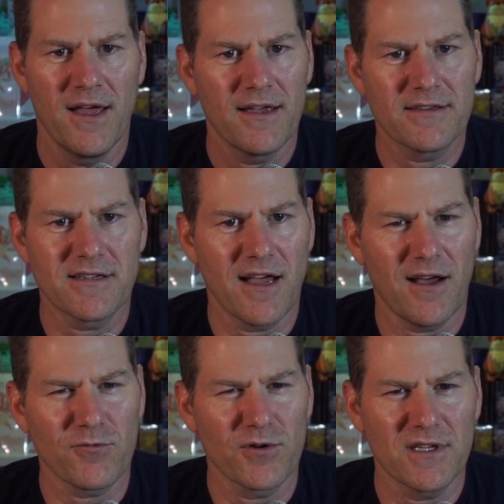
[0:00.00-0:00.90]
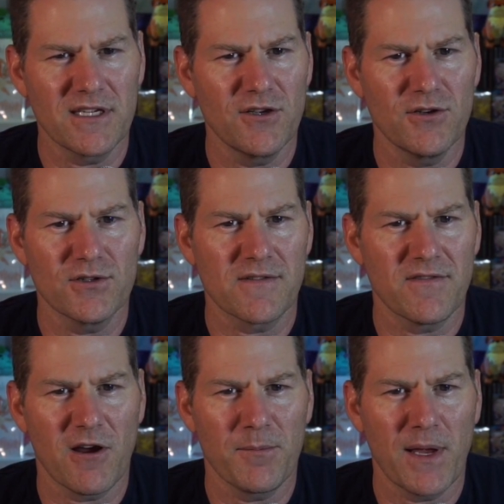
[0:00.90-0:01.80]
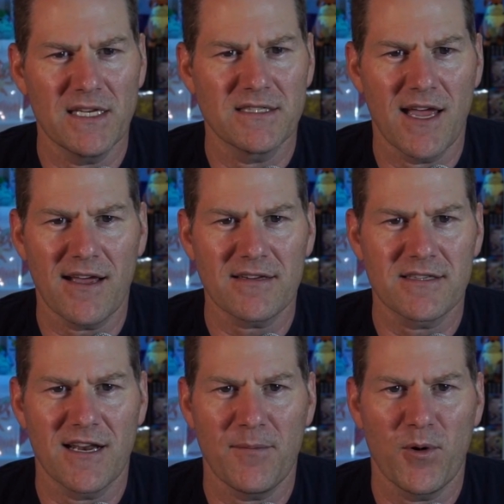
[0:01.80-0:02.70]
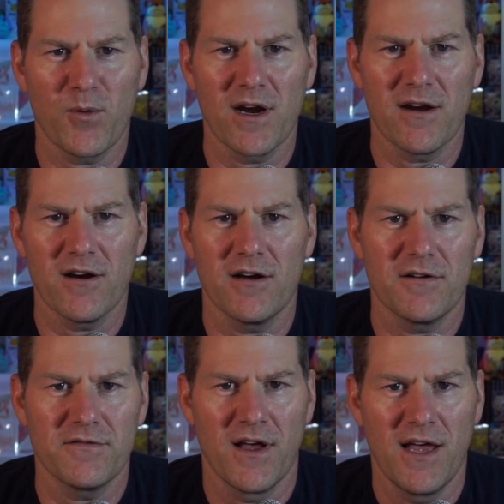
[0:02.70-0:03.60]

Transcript: It's not really used in very many decks that I'm aware of.